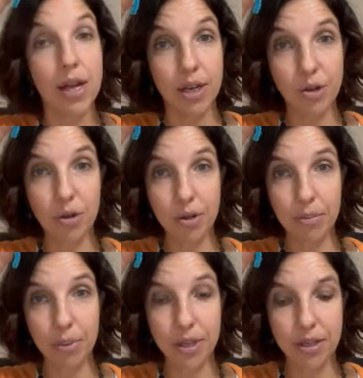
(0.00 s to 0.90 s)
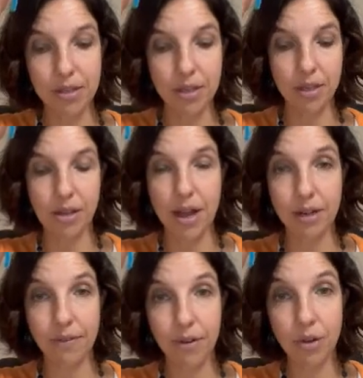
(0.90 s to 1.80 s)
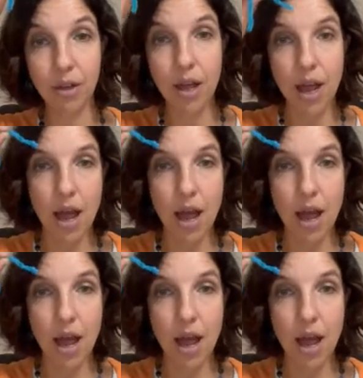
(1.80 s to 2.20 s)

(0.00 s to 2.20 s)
You can put this delightful